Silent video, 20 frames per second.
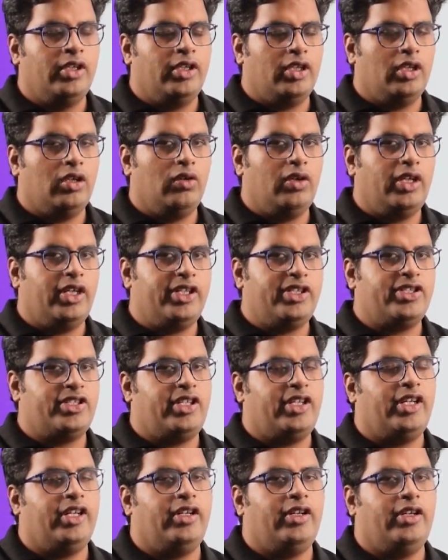Now let's
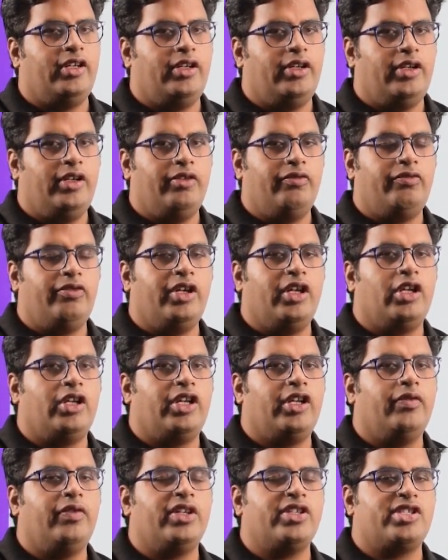say if we are
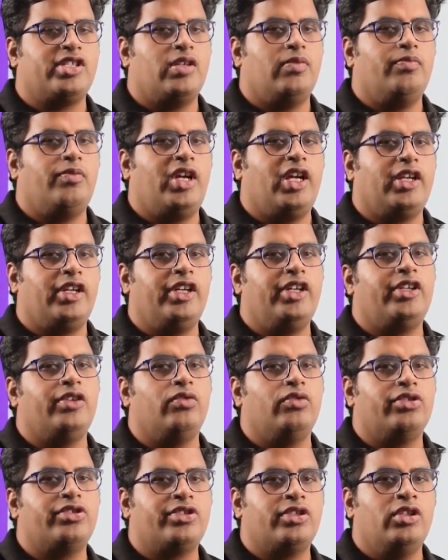giving some
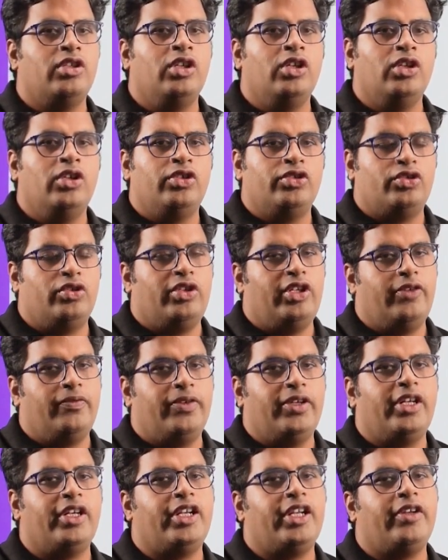magnitudes, so
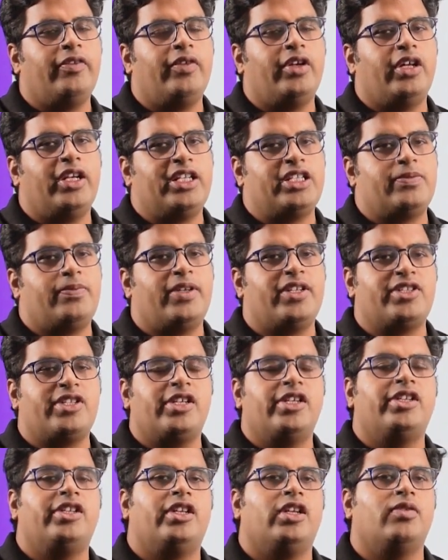definitely we are
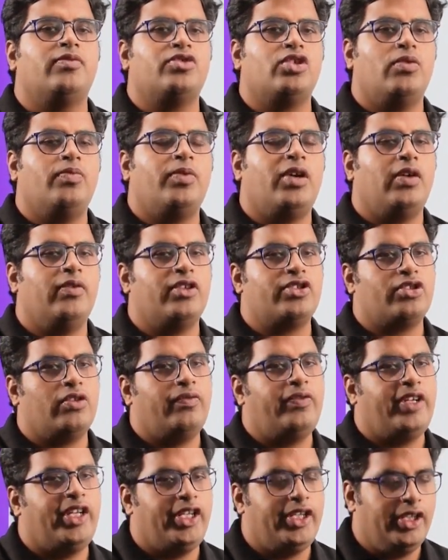expressing in terms of powers
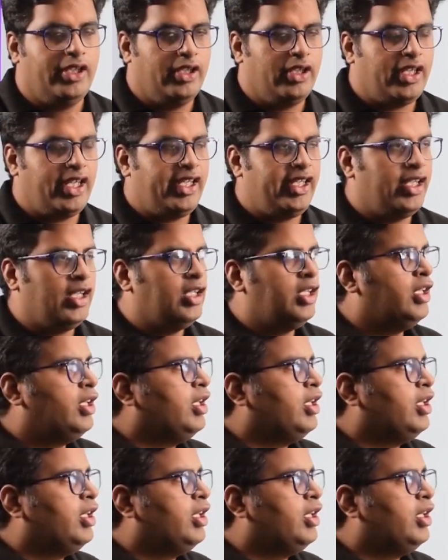of 10, right?